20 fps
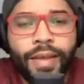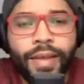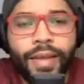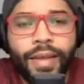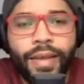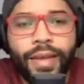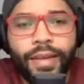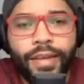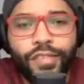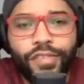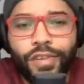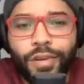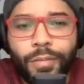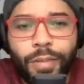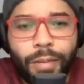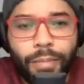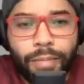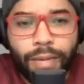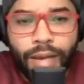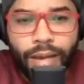and I turn
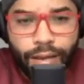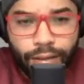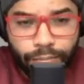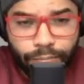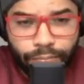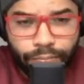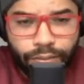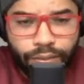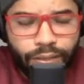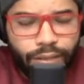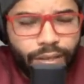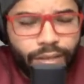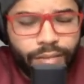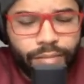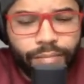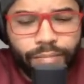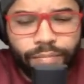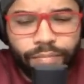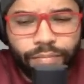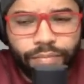my back,
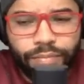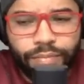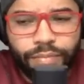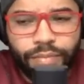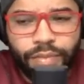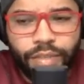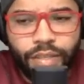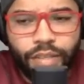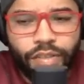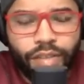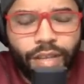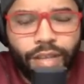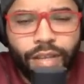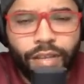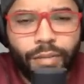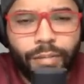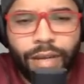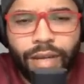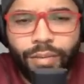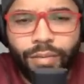and it's not like
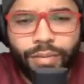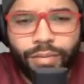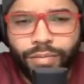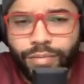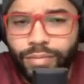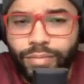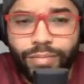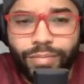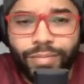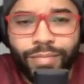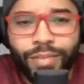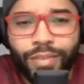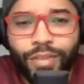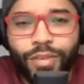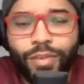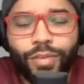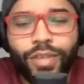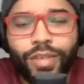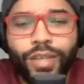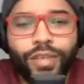nobody. You
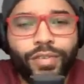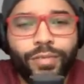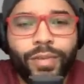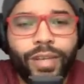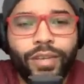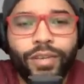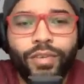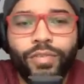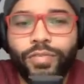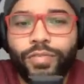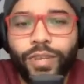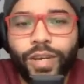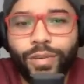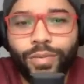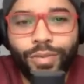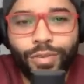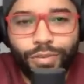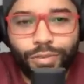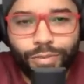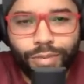don't think somebody gonna fuck
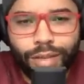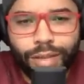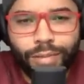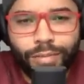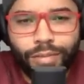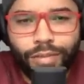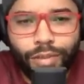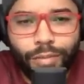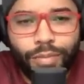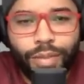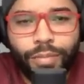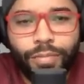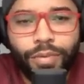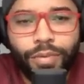with you? Like you know, people